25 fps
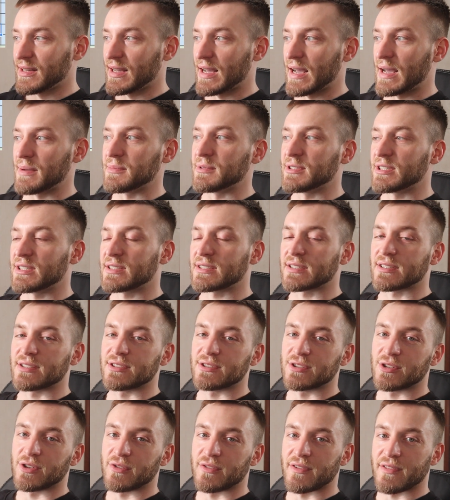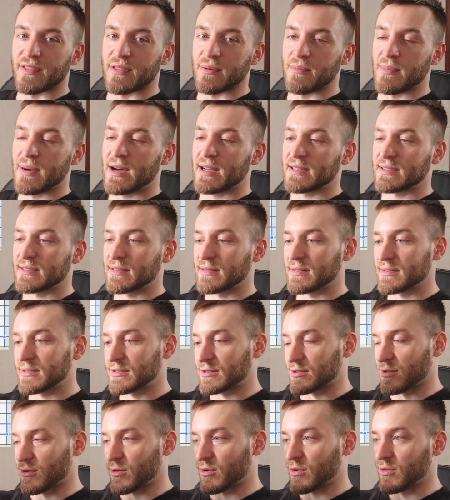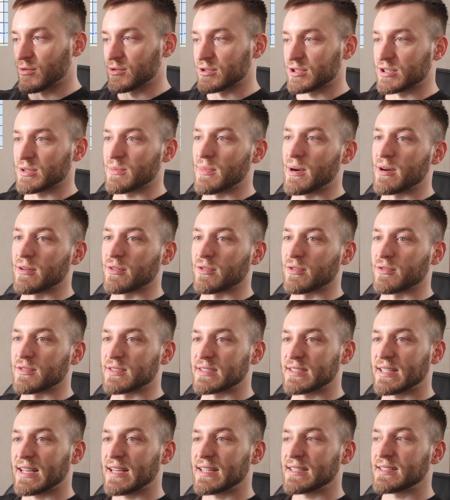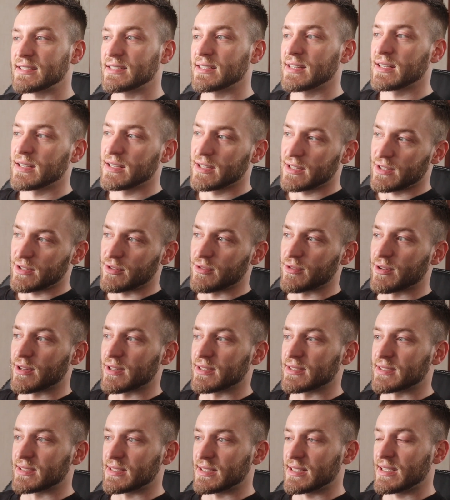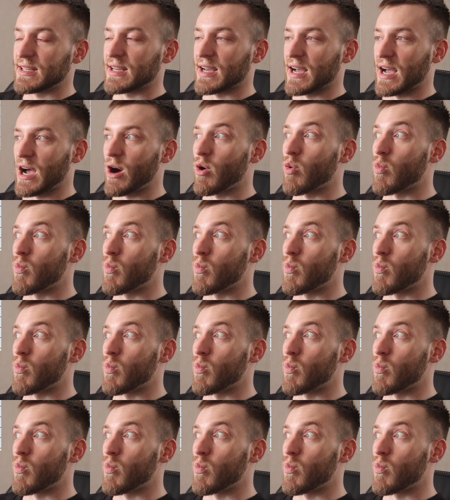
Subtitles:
I'm just conserving the muscles, so constant amount of sets. You can see how